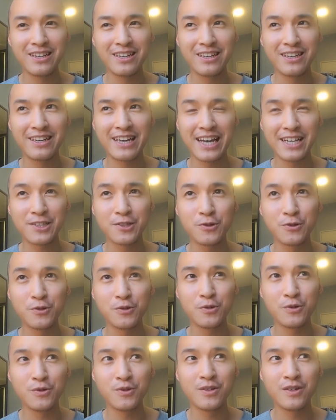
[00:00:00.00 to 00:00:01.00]
get
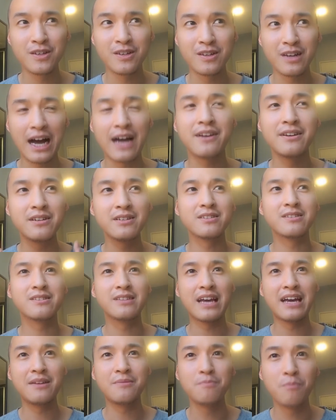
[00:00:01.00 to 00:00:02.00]
to
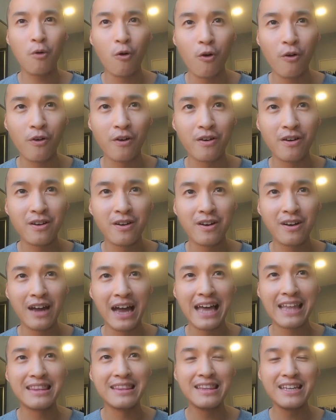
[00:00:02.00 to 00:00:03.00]
understand more
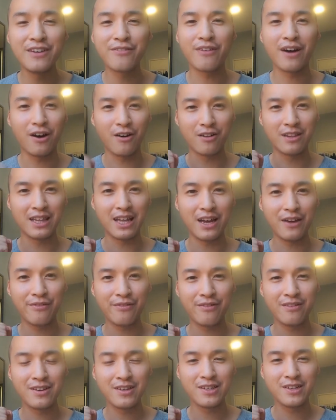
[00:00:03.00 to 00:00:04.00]
and live our life
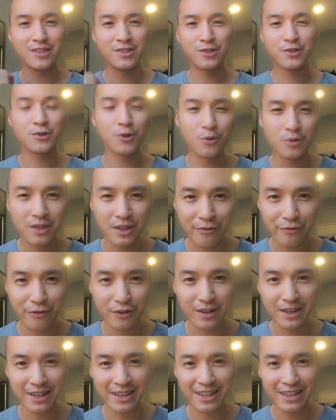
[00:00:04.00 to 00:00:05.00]
so
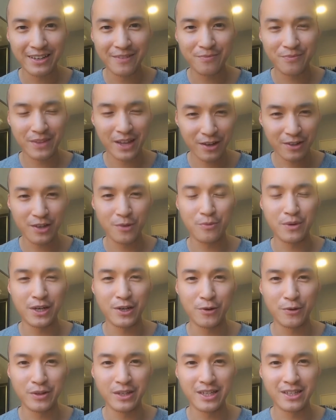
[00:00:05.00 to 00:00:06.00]
differently now that we
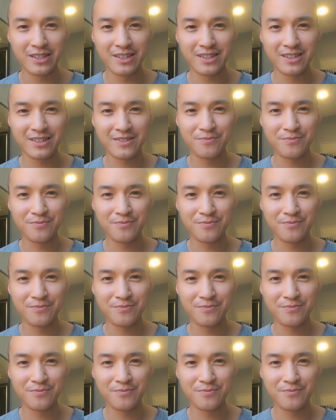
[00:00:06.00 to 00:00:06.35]
know this.